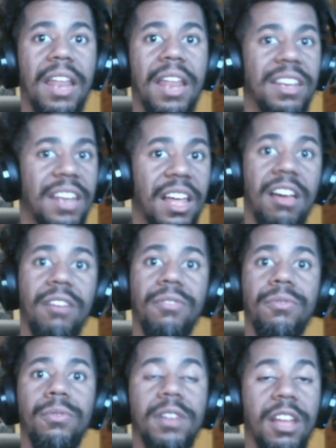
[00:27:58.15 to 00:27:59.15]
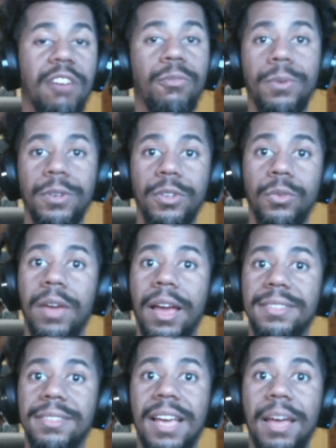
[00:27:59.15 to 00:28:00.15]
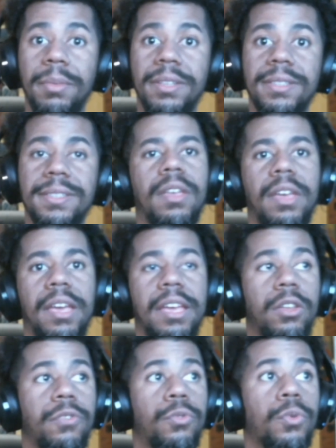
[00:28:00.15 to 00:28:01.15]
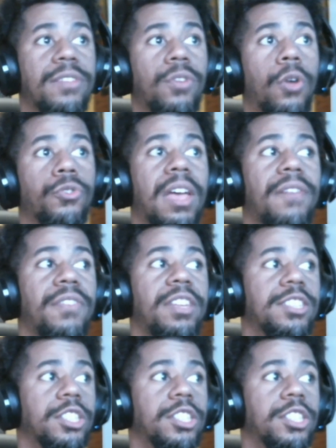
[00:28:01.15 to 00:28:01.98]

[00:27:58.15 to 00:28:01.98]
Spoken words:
I love reading you guys' comments. And if you guys also have any